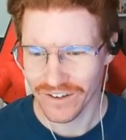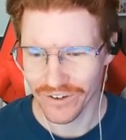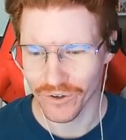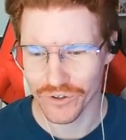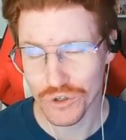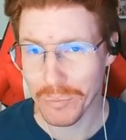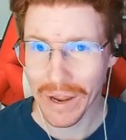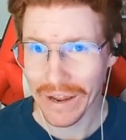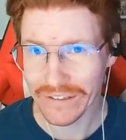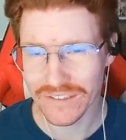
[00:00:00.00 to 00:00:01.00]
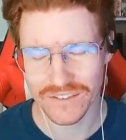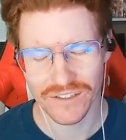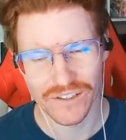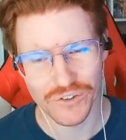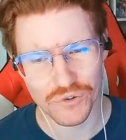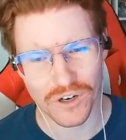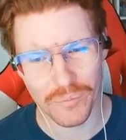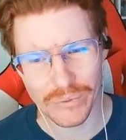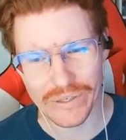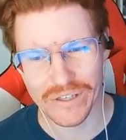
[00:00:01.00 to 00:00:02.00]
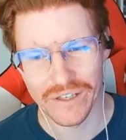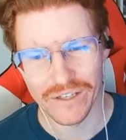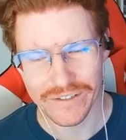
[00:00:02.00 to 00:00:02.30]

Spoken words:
or new packs dropping